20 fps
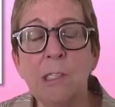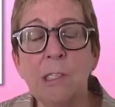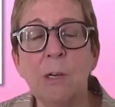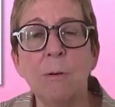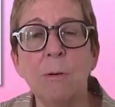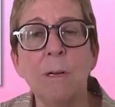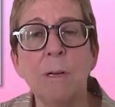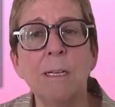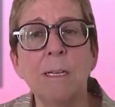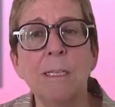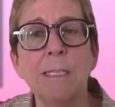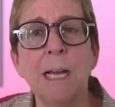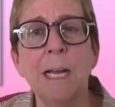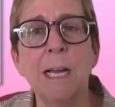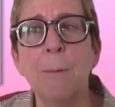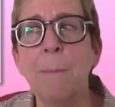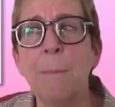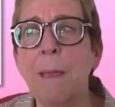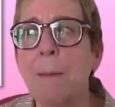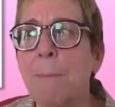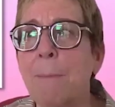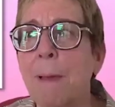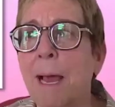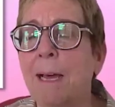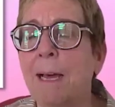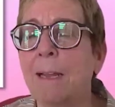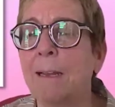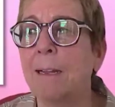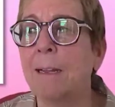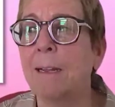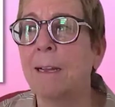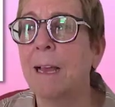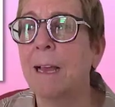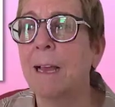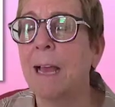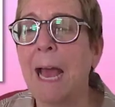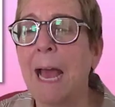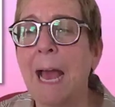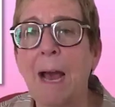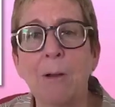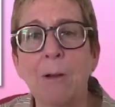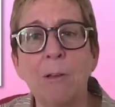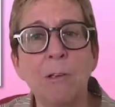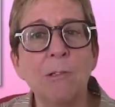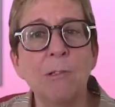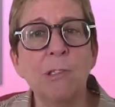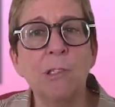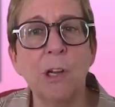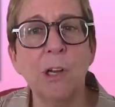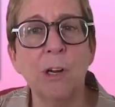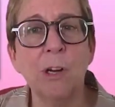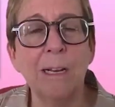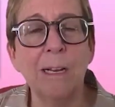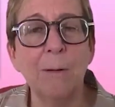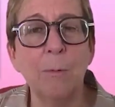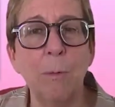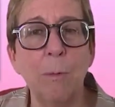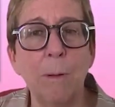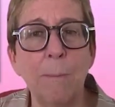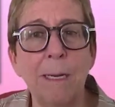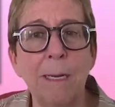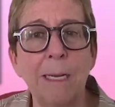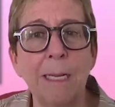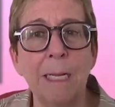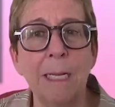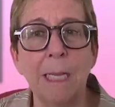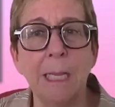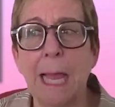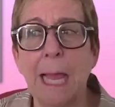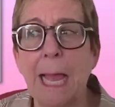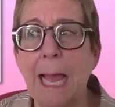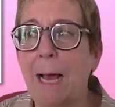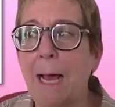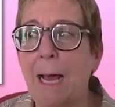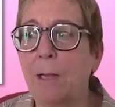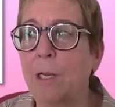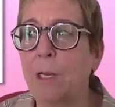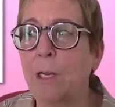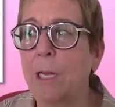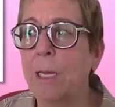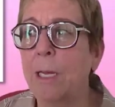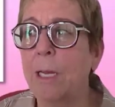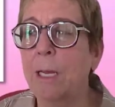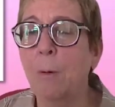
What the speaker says: So tell me about how you started Women in Cloud,